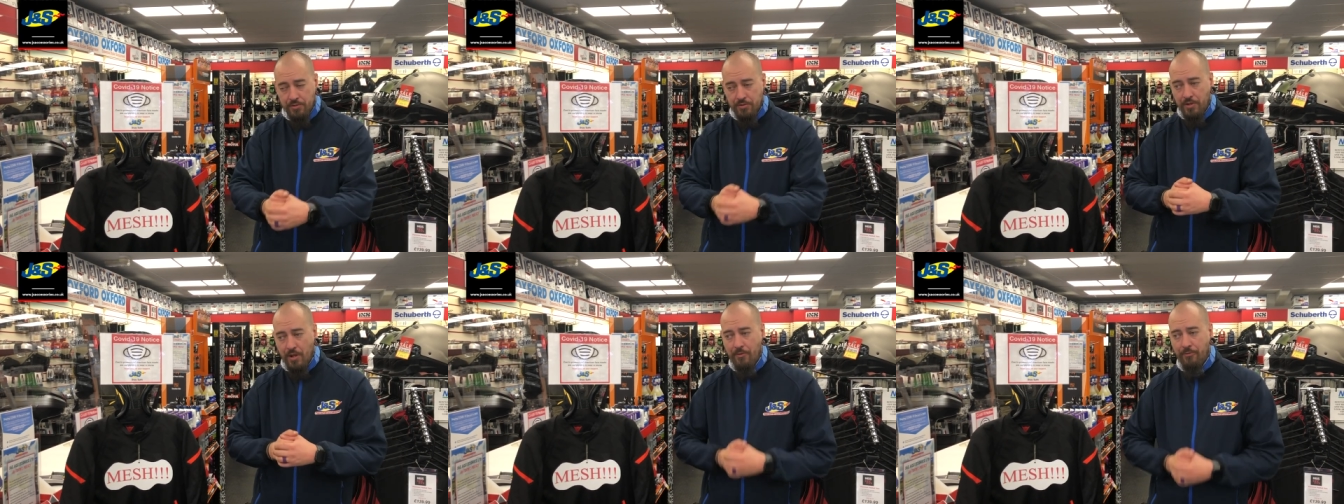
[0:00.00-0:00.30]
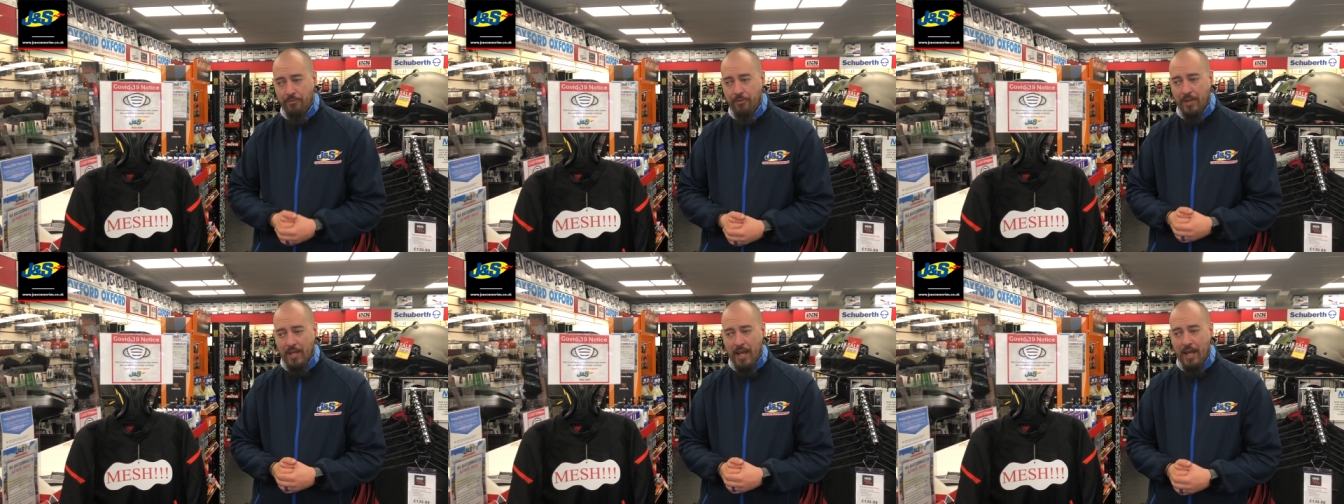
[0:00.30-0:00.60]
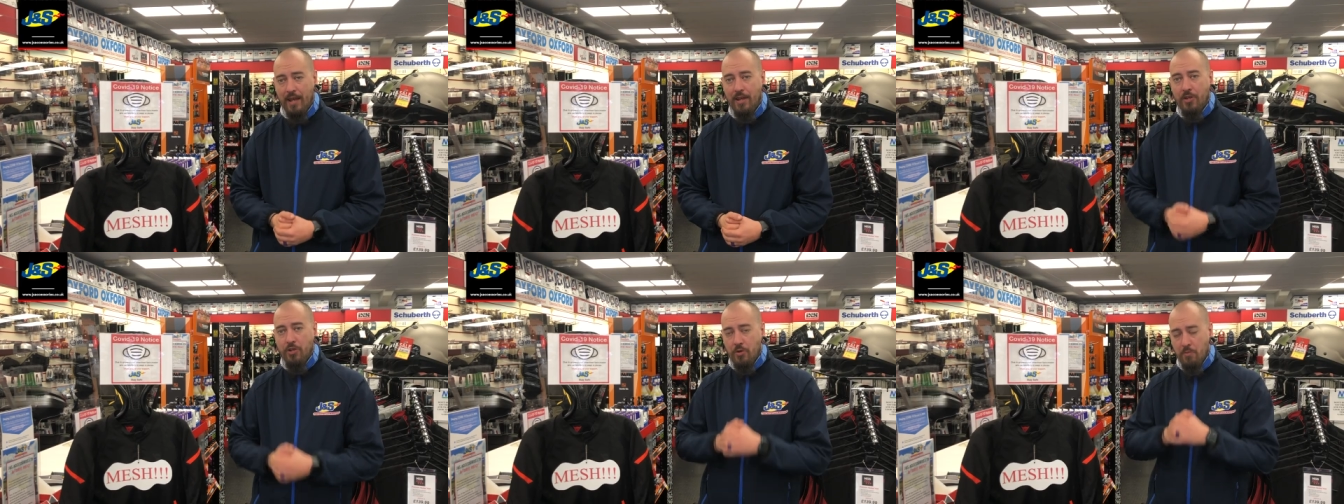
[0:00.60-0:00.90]
don't
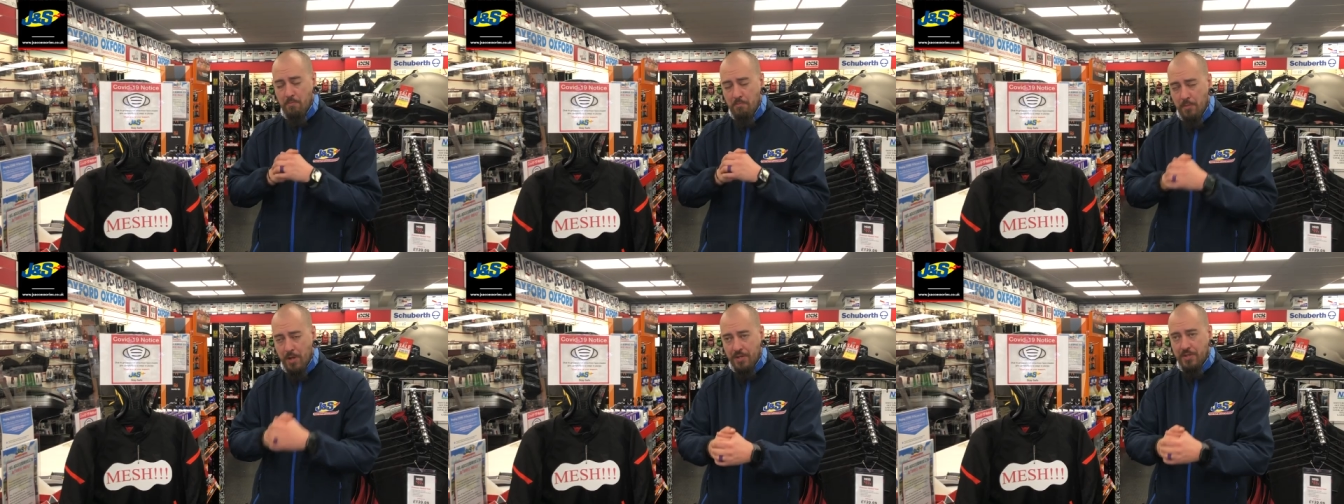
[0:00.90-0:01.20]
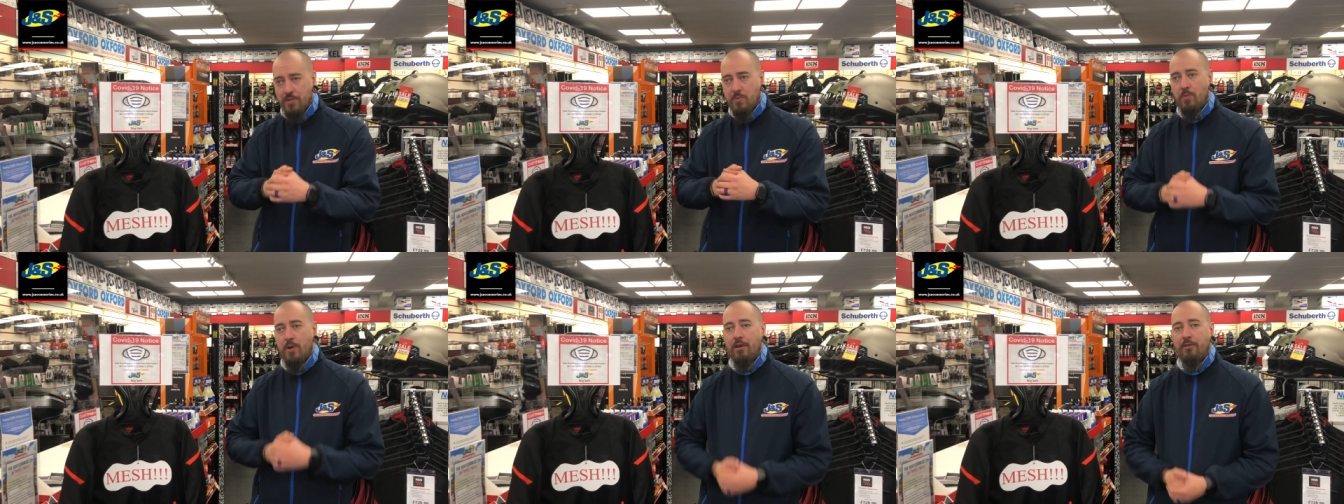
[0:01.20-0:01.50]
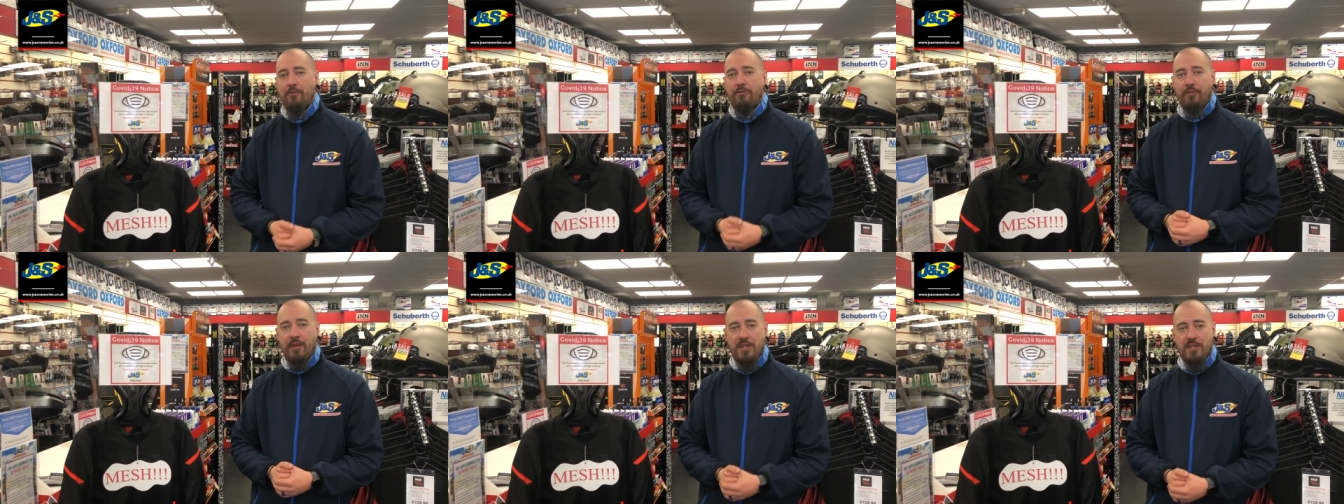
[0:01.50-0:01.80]
forget, you must wear
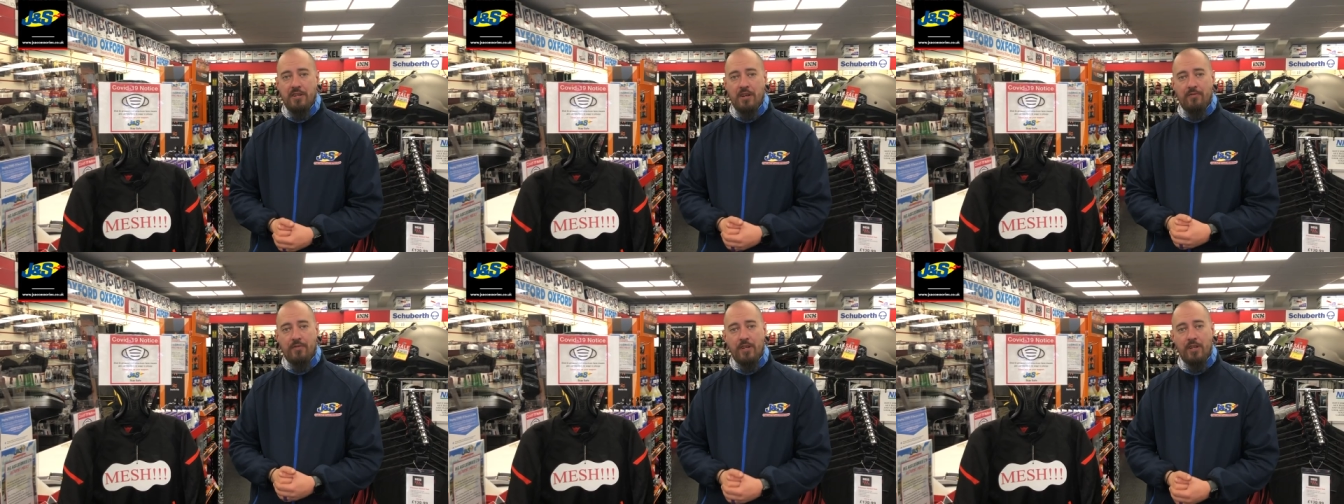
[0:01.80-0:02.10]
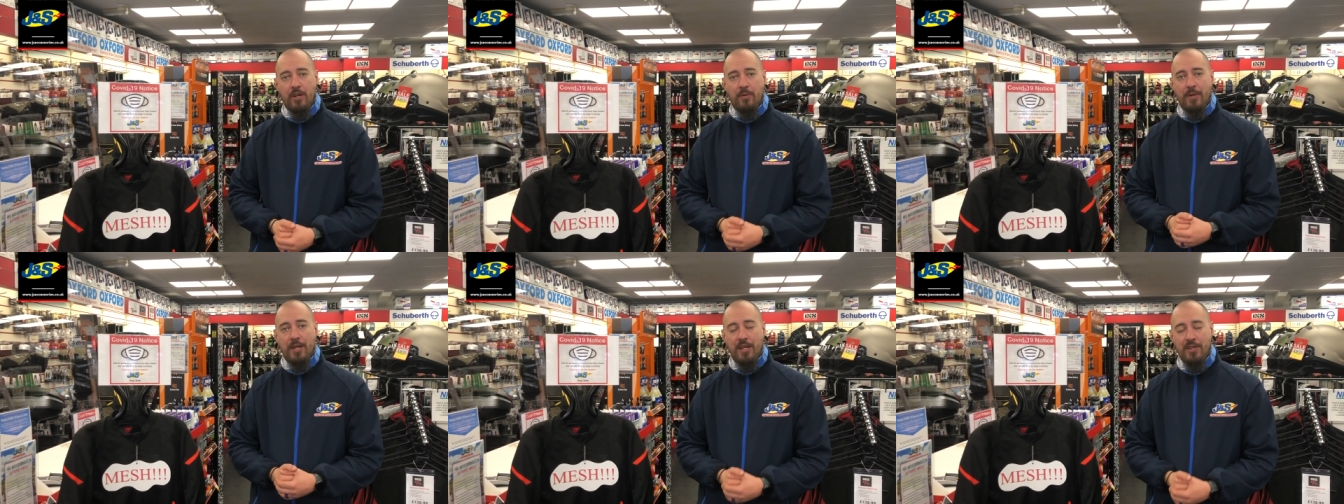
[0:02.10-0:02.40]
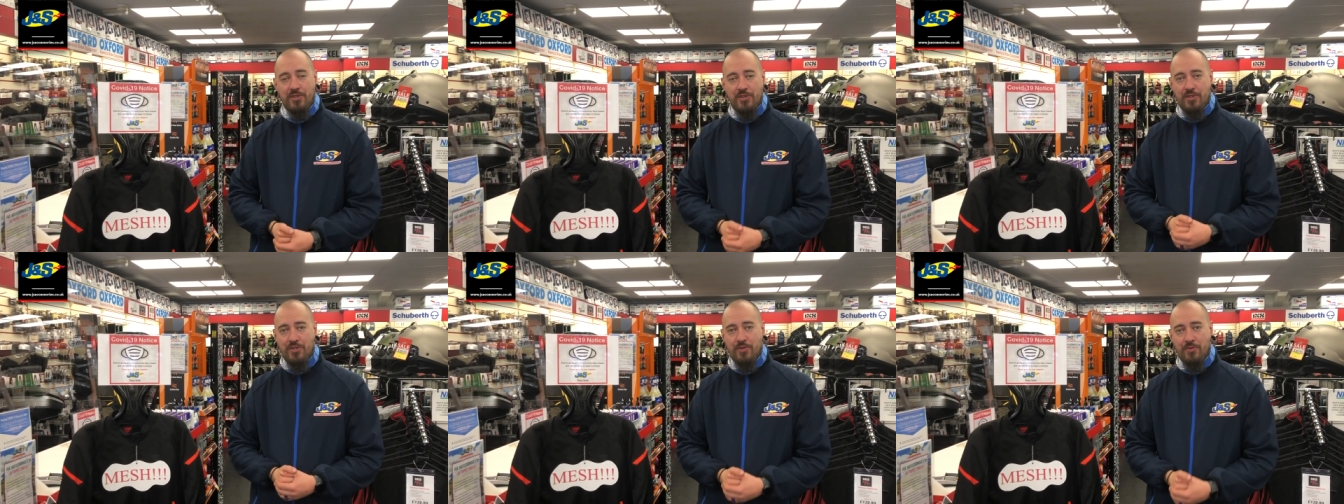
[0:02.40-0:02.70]
a face covering coming
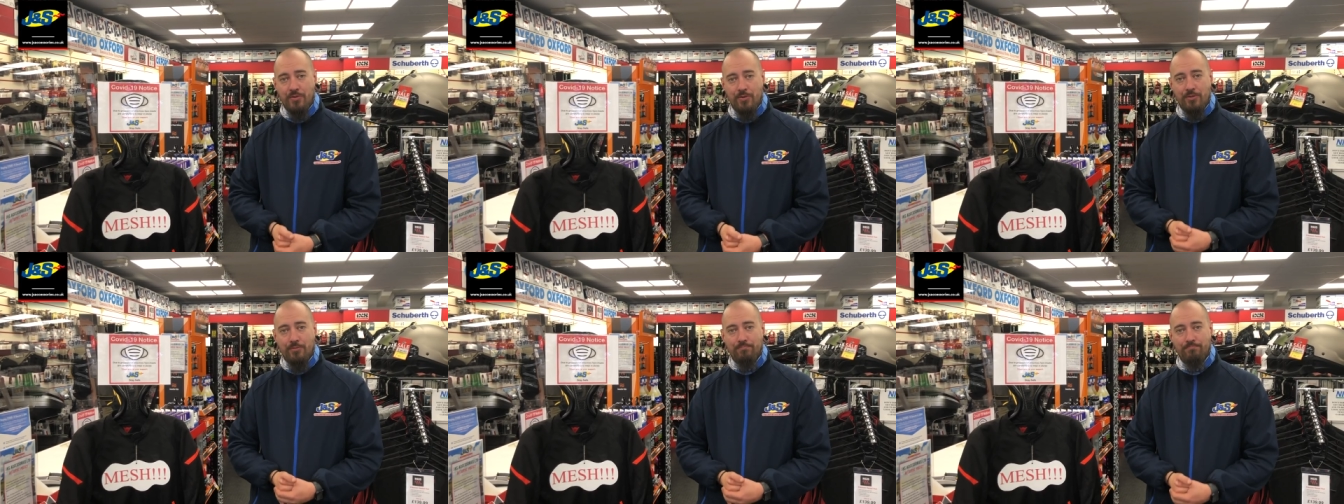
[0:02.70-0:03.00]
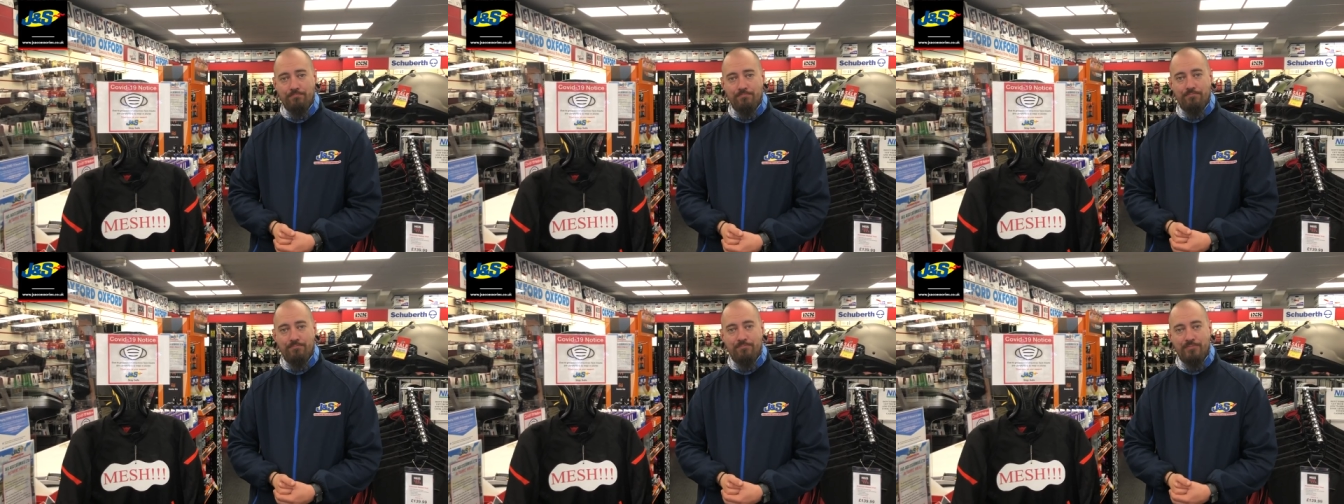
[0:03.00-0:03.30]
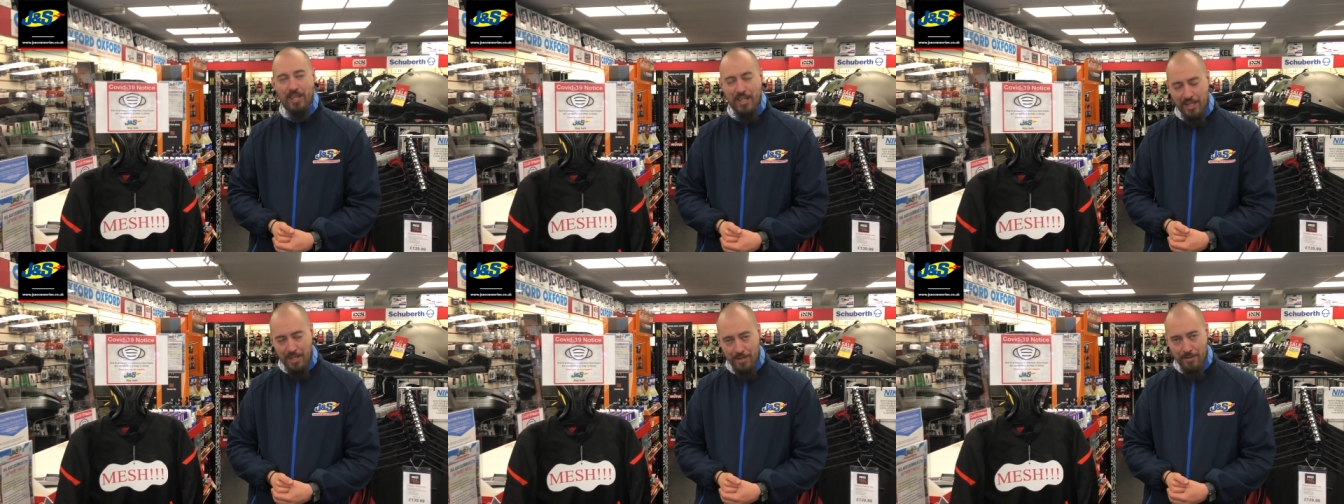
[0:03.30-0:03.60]
into store.
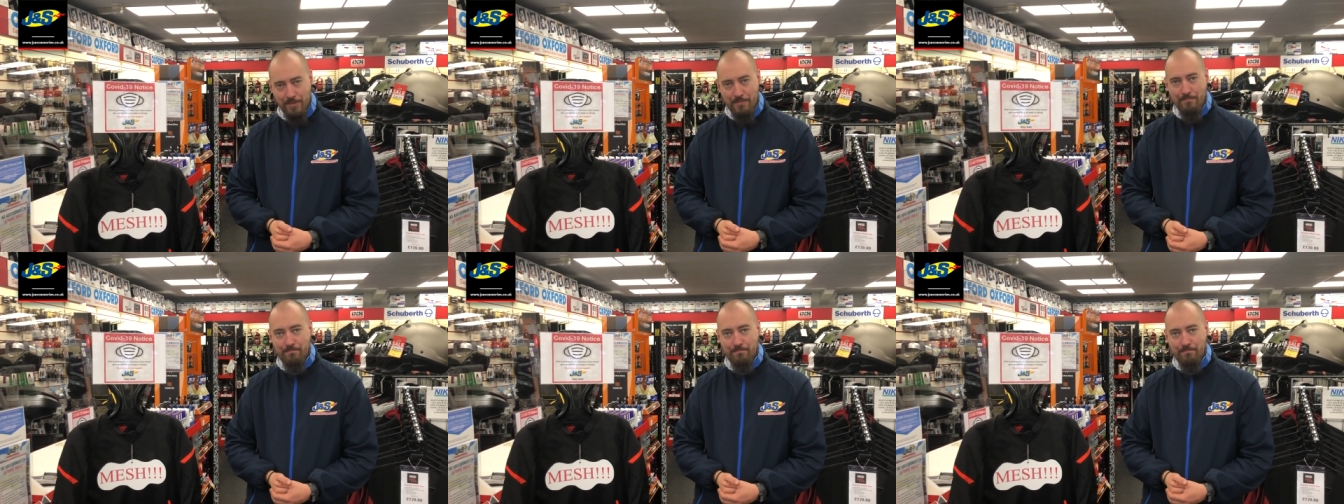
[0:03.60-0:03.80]
Thank you.